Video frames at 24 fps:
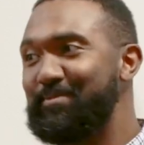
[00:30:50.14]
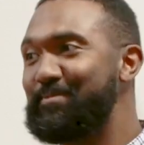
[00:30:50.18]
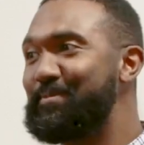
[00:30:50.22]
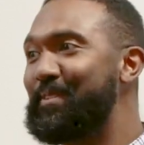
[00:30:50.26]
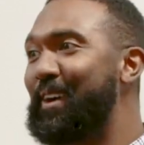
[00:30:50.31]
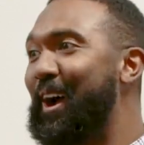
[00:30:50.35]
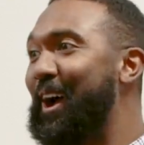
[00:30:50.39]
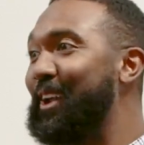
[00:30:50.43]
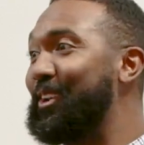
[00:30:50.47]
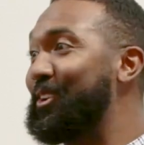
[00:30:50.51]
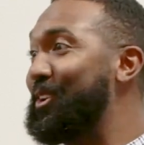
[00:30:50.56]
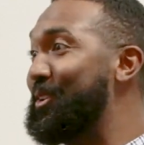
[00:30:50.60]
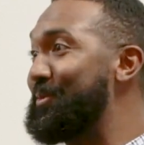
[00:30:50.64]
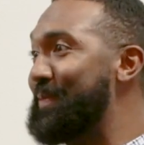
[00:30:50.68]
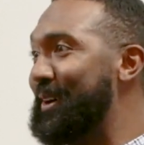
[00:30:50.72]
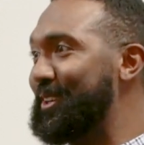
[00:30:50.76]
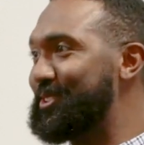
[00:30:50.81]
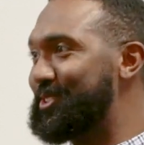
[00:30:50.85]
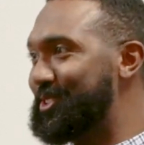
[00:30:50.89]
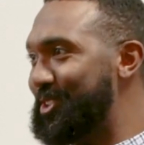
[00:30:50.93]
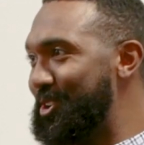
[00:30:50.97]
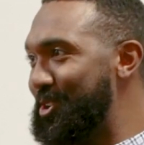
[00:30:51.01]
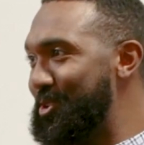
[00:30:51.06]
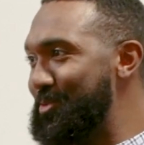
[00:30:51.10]
I don't know
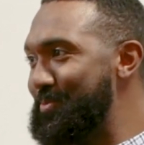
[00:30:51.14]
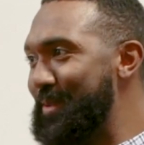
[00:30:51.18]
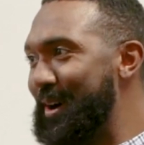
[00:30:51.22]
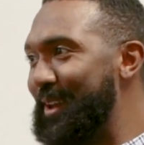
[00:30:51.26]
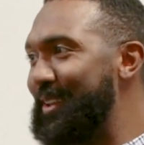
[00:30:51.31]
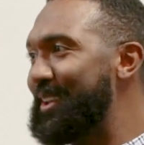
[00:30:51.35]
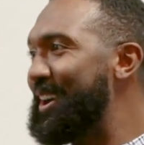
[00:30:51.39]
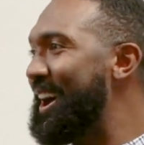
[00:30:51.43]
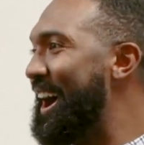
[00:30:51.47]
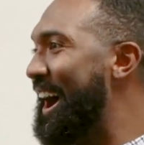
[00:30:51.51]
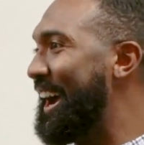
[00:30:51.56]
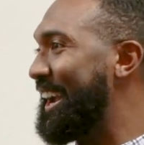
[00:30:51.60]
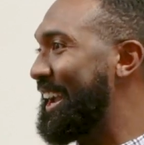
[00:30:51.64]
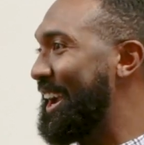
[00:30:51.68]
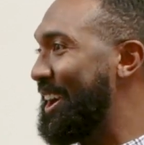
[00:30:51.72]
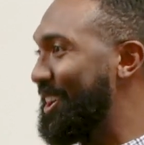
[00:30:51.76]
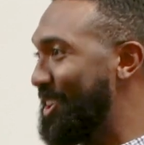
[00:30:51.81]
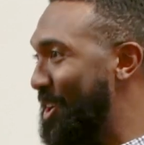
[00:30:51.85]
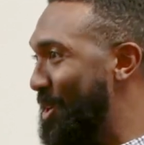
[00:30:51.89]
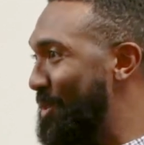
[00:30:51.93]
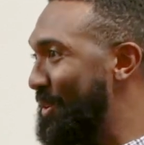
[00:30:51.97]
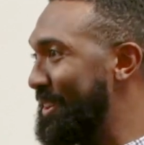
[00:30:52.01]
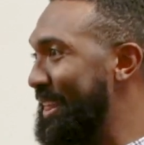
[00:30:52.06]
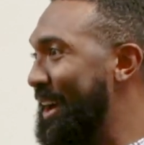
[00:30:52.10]
about you, but I can't
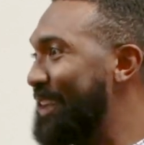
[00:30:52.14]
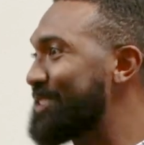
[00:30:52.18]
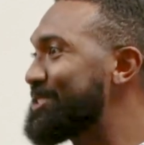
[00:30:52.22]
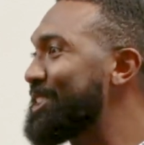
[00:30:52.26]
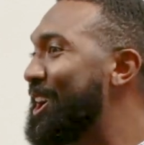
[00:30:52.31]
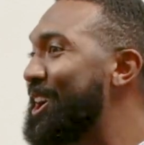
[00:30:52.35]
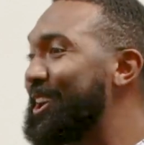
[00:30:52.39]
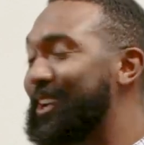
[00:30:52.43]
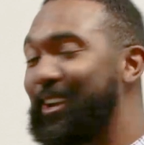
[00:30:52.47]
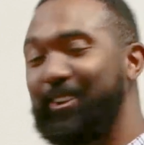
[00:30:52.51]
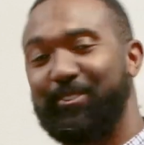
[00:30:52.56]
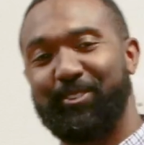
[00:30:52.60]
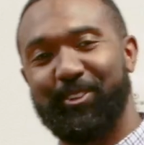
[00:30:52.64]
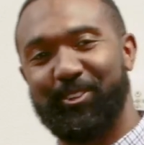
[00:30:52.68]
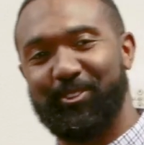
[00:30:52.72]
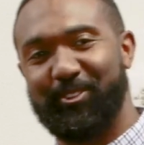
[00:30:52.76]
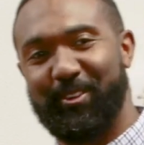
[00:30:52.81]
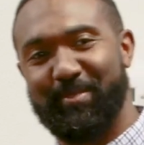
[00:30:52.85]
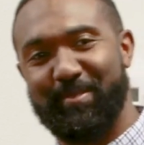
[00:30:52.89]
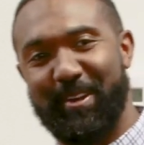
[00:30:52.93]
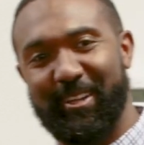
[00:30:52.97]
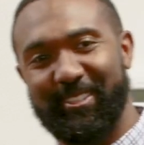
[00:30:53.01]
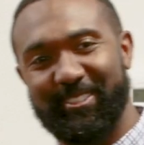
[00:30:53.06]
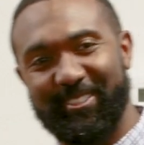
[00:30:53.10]
go without talking for 3
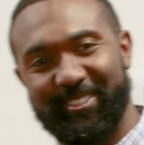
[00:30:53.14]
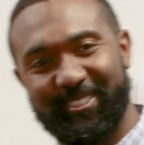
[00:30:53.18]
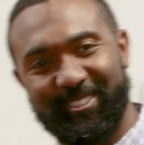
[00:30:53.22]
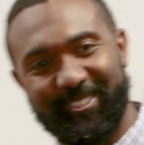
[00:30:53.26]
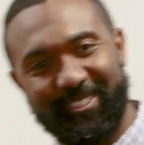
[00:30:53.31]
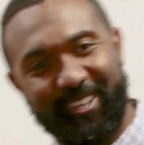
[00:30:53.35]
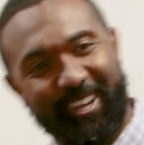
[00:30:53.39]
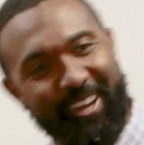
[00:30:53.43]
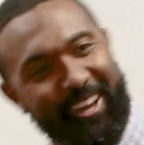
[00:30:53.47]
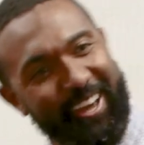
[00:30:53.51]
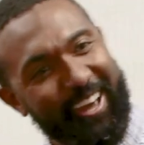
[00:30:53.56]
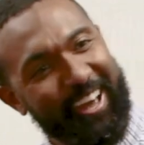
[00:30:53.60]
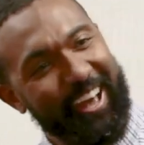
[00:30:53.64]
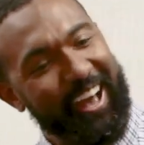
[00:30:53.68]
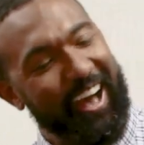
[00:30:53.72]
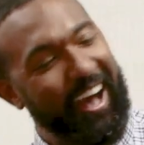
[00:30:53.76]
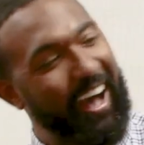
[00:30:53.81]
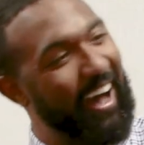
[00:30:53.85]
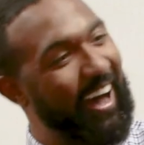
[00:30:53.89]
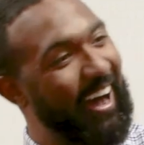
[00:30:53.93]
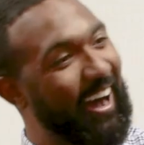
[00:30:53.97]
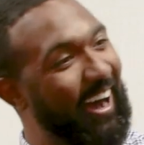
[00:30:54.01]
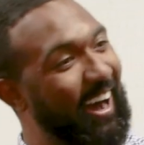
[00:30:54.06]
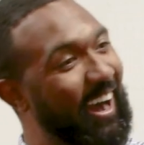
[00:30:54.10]
months.
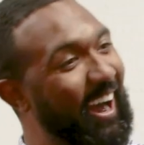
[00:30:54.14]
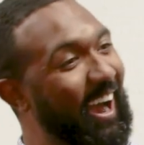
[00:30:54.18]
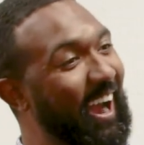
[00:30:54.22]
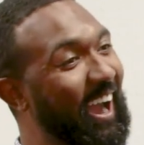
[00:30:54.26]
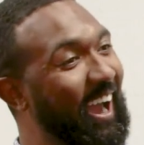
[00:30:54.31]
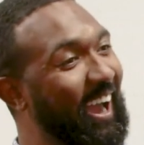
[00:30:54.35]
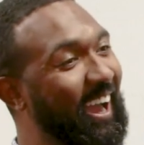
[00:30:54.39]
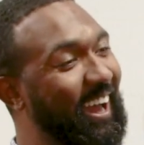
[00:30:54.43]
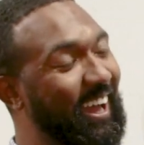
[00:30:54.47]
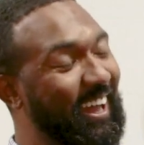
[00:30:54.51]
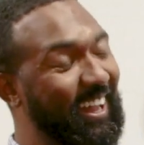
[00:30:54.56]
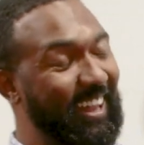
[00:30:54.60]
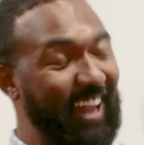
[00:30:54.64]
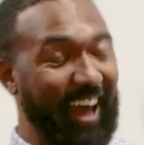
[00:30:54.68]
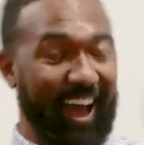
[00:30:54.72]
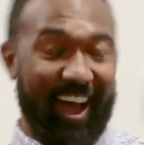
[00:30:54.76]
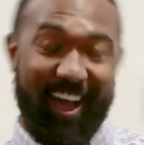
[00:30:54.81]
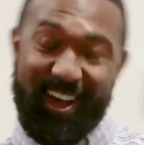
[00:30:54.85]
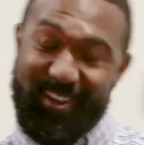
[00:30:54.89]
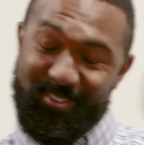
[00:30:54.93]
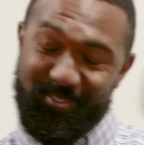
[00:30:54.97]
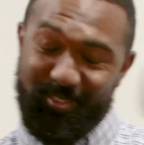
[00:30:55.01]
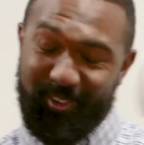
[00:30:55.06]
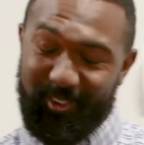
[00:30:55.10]
And
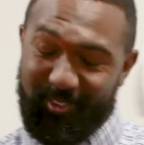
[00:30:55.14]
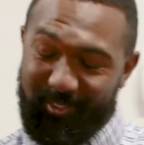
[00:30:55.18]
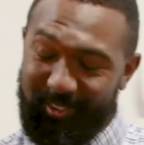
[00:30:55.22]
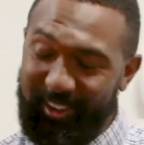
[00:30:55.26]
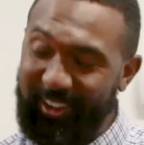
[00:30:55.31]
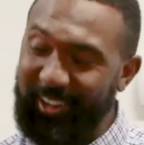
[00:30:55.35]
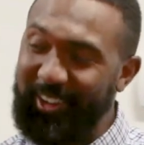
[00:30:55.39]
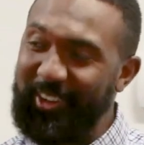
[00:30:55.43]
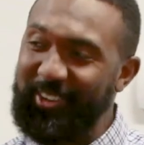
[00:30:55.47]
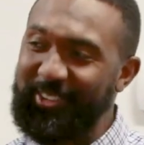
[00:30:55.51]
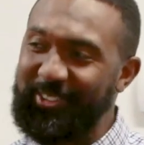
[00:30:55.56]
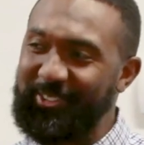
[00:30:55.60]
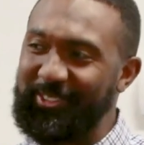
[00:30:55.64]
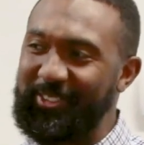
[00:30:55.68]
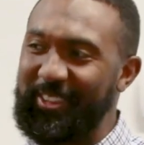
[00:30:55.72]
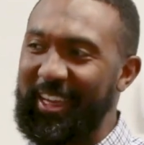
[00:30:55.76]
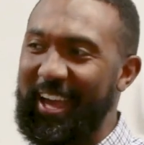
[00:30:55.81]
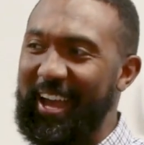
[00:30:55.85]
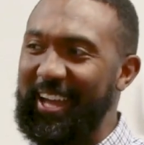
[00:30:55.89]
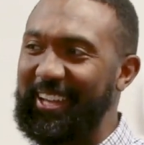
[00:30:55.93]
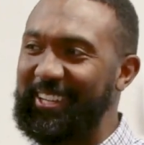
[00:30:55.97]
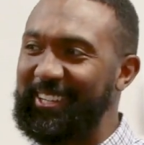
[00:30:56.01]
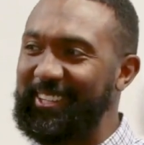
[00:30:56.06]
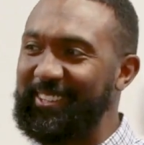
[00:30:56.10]
I wouldn't want to go through
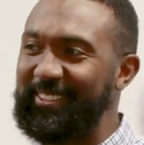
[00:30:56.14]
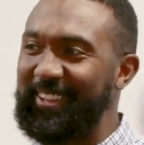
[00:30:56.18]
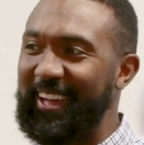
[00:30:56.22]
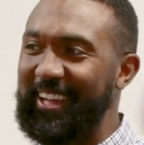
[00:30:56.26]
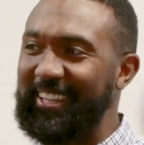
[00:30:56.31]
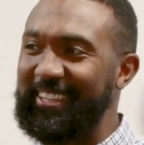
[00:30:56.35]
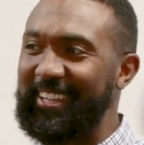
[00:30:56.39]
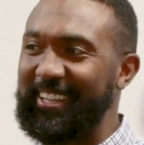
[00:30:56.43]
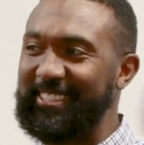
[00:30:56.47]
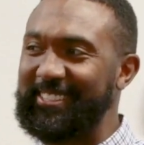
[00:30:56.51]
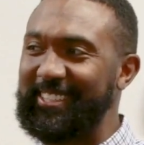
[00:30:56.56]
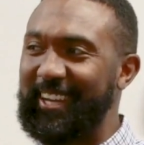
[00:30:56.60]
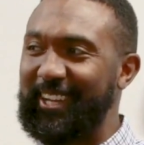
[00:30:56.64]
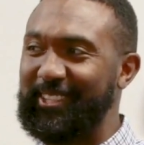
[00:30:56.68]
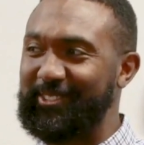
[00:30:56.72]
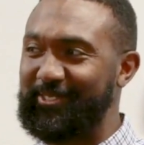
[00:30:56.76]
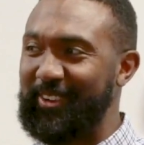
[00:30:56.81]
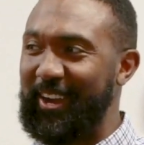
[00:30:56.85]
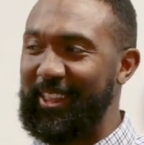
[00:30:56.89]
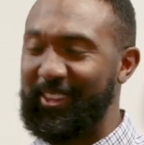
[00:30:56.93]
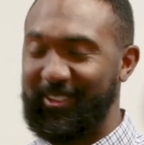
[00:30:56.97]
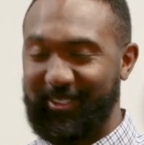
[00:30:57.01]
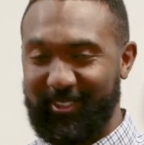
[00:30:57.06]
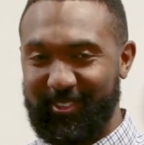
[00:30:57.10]
that. That sounds
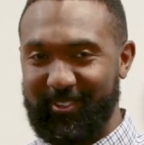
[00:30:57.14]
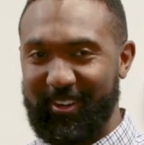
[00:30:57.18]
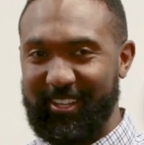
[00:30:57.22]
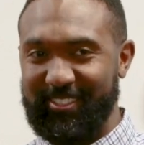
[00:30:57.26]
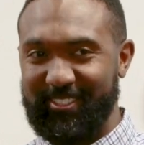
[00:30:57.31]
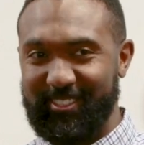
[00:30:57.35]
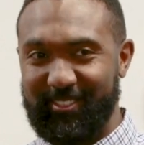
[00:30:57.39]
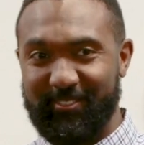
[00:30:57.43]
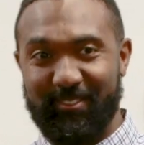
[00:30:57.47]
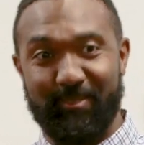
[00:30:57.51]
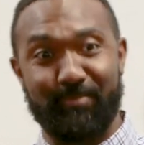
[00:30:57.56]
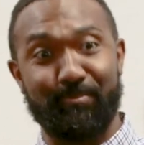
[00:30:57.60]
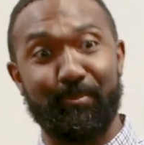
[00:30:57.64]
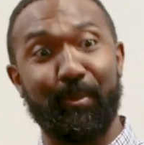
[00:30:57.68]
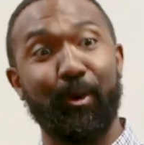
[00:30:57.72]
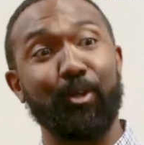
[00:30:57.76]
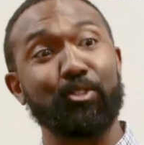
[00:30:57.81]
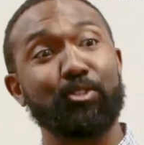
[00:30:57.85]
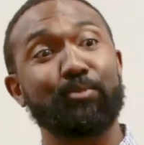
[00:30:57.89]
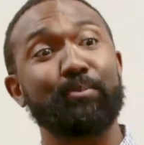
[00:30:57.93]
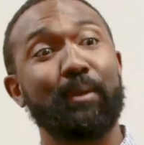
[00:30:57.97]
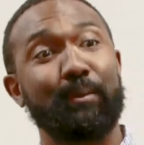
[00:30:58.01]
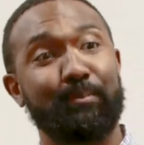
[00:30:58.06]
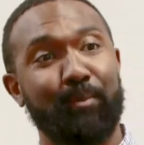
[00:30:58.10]
rather aggressive, and
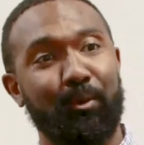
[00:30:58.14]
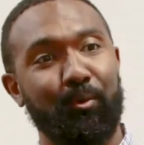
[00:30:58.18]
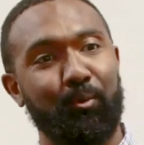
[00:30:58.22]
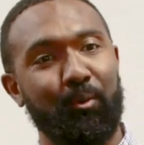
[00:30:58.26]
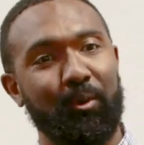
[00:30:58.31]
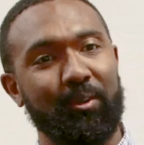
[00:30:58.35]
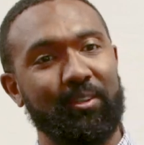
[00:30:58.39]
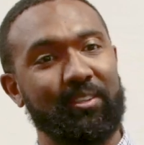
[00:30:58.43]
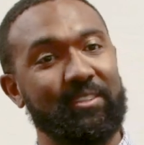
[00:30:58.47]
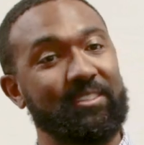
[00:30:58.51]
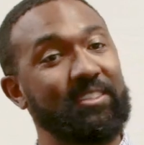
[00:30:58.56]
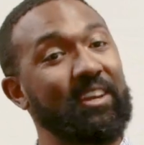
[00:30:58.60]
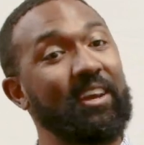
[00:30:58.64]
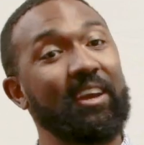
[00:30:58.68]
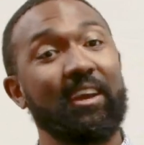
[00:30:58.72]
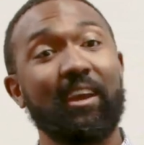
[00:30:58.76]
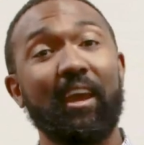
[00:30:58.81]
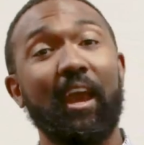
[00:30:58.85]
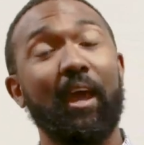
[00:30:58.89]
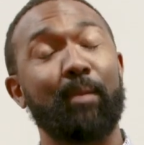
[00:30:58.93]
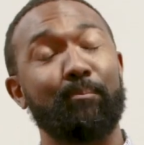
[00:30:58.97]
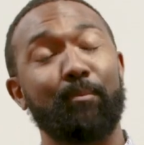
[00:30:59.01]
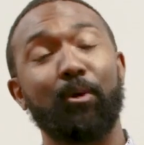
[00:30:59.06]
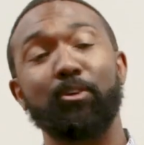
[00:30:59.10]
most people wouldn't,
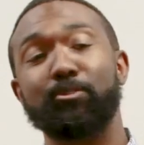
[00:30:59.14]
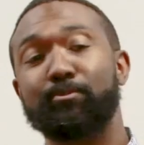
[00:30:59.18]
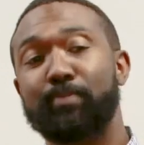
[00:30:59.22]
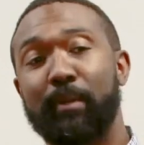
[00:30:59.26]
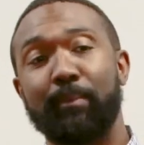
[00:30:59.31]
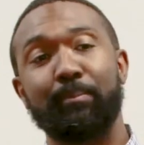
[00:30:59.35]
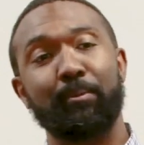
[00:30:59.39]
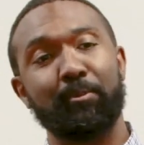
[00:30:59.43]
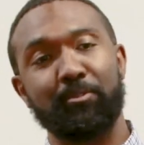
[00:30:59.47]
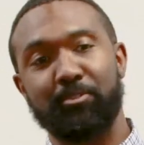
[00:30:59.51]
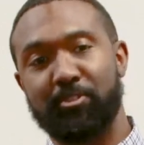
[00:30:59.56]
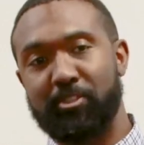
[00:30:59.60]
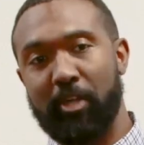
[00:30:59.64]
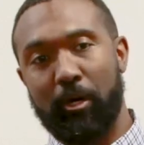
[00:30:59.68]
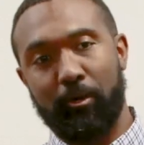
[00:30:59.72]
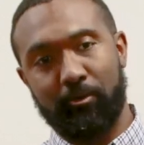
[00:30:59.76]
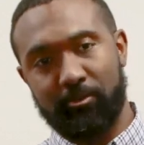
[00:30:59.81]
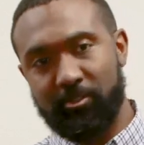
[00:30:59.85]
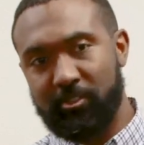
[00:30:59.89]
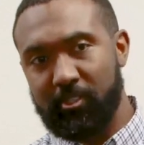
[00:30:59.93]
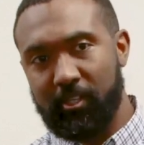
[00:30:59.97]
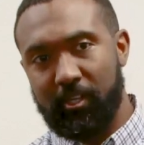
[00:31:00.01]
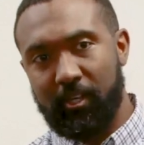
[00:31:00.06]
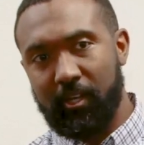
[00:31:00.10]
and most people
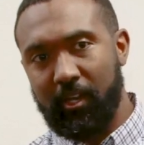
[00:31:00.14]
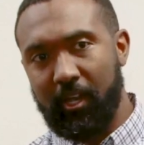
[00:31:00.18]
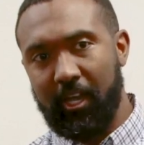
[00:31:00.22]
don't.